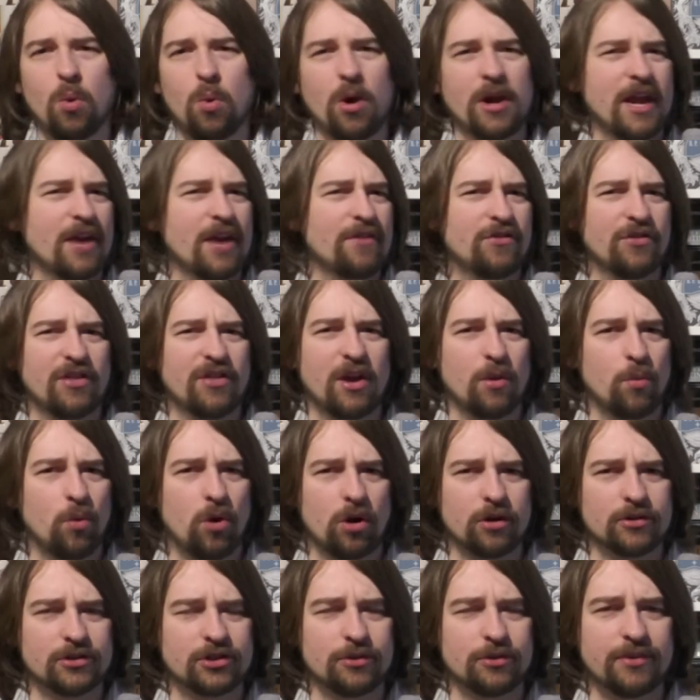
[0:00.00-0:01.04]
whatever they
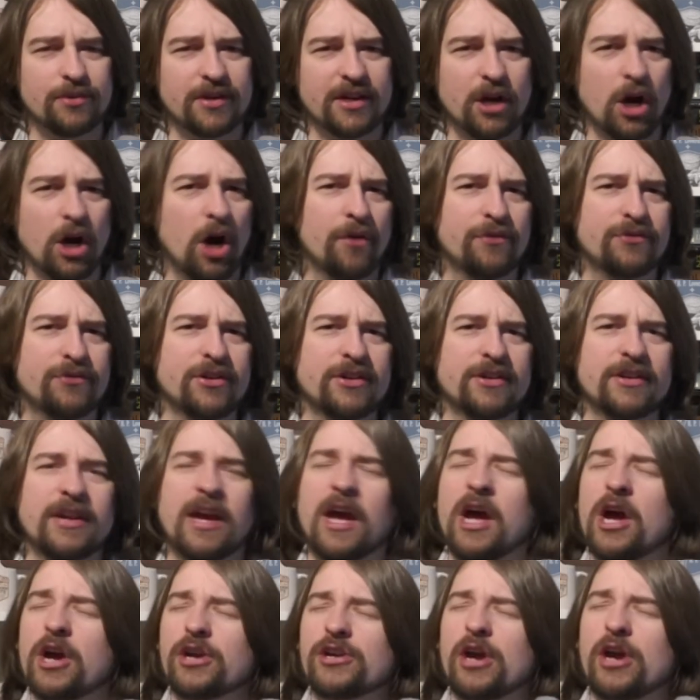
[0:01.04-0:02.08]
want to be,
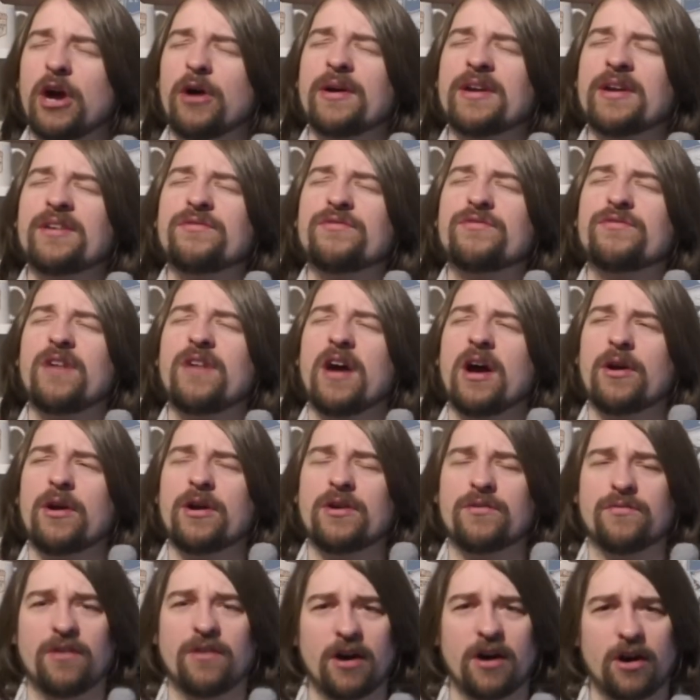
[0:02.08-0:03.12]
often going
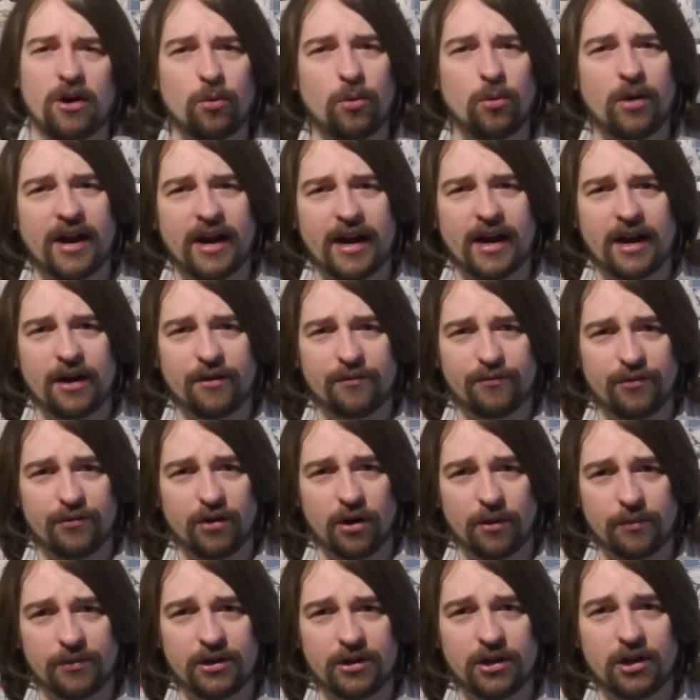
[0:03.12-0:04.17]
very far away
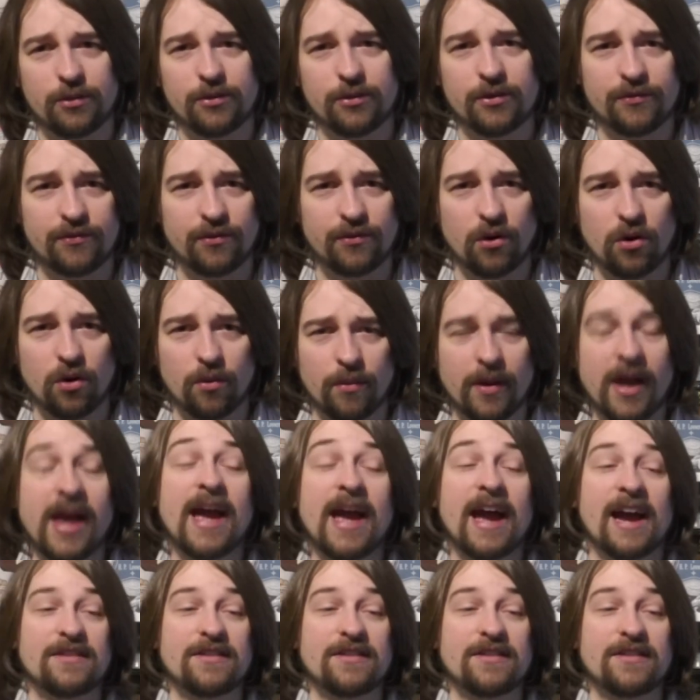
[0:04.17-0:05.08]
from the human form.